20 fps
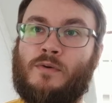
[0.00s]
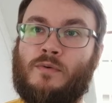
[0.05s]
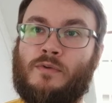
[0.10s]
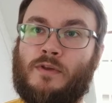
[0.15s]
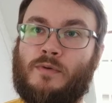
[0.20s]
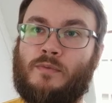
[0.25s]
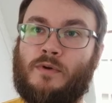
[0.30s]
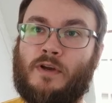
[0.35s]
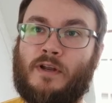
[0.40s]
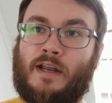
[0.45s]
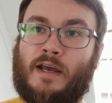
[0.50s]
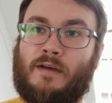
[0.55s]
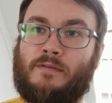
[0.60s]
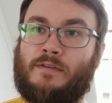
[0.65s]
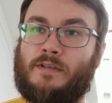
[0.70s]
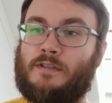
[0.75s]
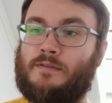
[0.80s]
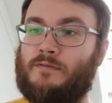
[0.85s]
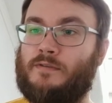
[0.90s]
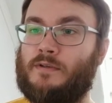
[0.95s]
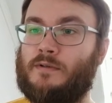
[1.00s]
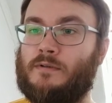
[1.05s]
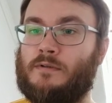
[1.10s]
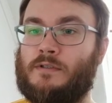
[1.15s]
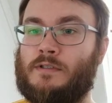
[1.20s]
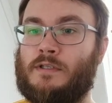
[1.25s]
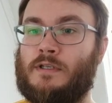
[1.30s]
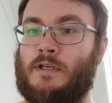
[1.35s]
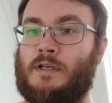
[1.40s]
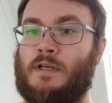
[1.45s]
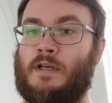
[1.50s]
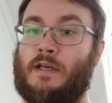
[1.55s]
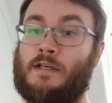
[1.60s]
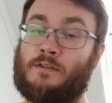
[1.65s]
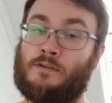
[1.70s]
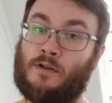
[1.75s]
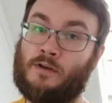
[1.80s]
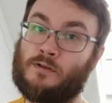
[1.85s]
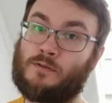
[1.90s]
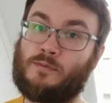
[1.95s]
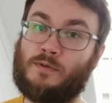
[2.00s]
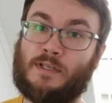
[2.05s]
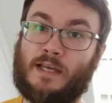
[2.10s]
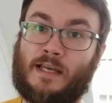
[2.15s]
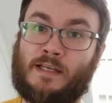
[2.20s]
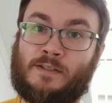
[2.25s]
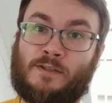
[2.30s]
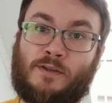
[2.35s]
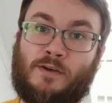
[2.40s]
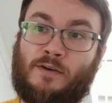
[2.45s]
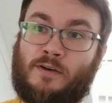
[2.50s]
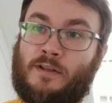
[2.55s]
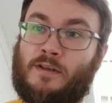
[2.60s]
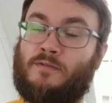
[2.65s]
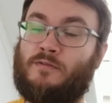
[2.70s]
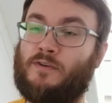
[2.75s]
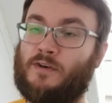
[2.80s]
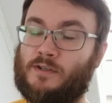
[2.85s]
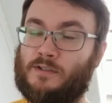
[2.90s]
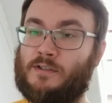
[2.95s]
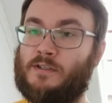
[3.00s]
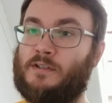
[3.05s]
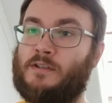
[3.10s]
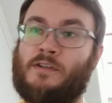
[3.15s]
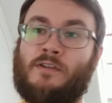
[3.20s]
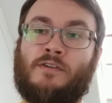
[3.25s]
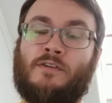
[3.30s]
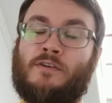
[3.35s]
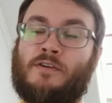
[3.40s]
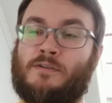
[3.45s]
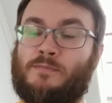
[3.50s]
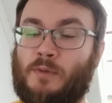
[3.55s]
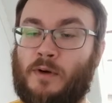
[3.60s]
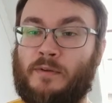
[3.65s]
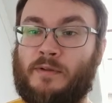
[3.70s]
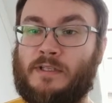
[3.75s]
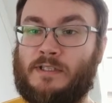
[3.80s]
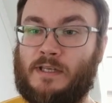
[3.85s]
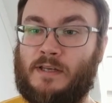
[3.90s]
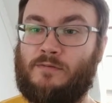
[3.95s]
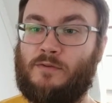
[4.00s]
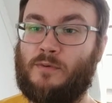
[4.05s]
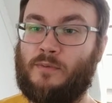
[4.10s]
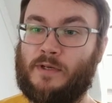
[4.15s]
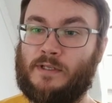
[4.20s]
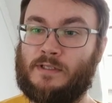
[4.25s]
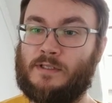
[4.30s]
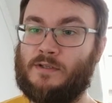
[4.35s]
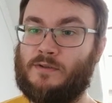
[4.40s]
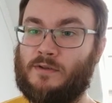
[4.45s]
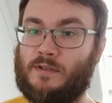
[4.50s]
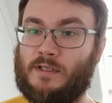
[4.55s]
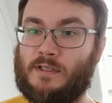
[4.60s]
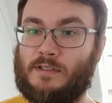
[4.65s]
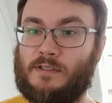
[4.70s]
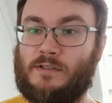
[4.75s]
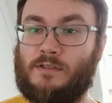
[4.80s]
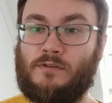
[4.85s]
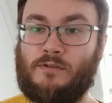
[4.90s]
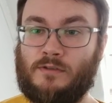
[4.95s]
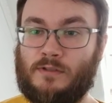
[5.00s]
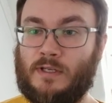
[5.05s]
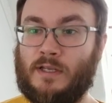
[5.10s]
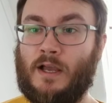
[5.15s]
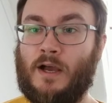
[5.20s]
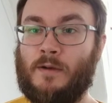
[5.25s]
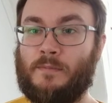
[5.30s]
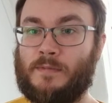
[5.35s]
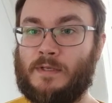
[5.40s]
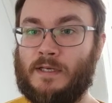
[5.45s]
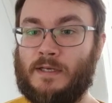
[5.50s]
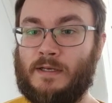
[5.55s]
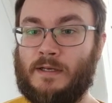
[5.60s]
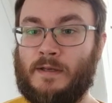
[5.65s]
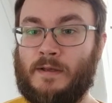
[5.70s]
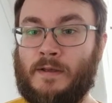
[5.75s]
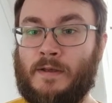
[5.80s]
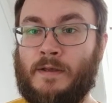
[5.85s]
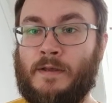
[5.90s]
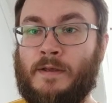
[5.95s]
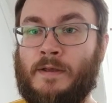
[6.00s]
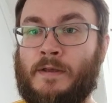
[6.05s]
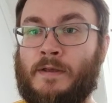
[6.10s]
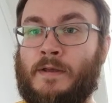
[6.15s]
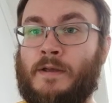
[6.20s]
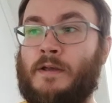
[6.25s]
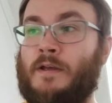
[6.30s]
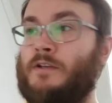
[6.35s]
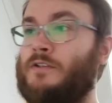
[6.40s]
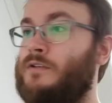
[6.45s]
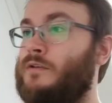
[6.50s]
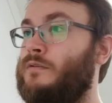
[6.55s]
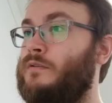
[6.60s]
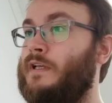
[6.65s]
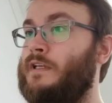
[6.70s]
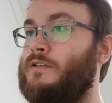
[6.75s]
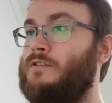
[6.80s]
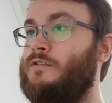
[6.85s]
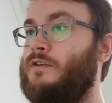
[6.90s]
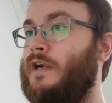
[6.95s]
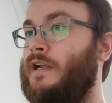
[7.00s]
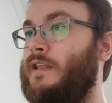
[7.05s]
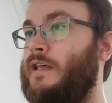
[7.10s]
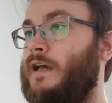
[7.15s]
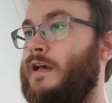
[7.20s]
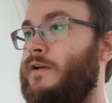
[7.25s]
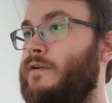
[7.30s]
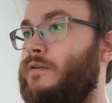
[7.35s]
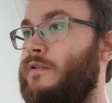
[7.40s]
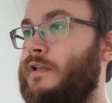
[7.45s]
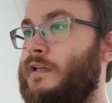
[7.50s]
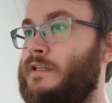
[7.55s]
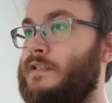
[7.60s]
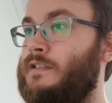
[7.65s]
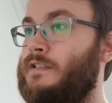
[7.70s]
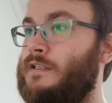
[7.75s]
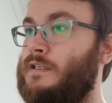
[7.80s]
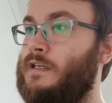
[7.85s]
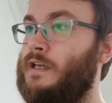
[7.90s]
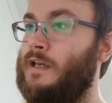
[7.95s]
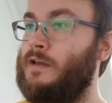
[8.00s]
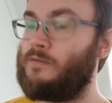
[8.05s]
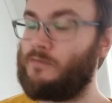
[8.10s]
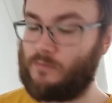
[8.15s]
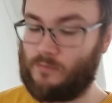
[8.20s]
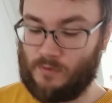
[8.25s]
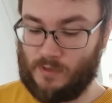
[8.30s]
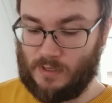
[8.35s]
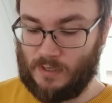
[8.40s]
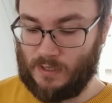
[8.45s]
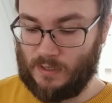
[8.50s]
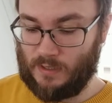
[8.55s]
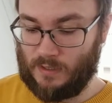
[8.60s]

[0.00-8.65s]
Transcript: that we're going to have these fields, as long as we test thoroughly first. There's probably safer ways to do this using update. So let's try that out. Let's see if we